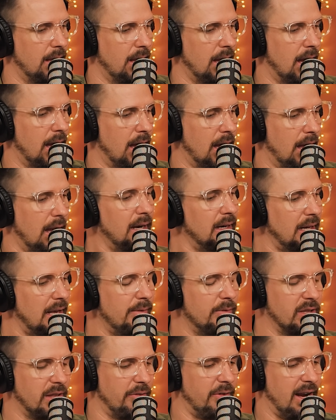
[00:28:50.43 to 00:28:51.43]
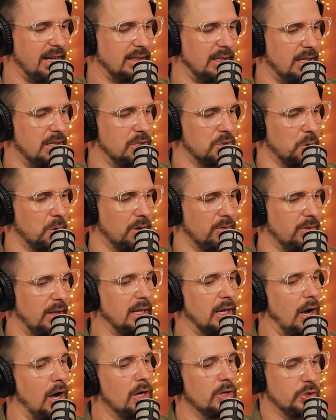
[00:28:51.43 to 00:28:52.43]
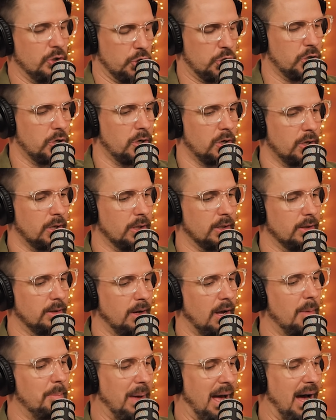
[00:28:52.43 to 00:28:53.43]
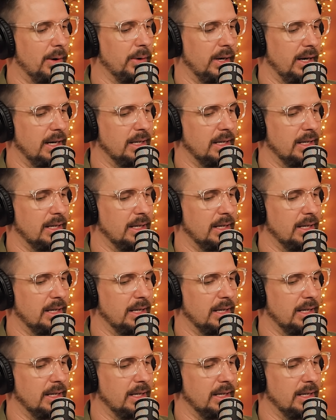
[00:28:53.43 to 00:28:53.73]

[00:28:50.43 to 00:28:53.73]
And even the fact that he's sort of like unsure about it,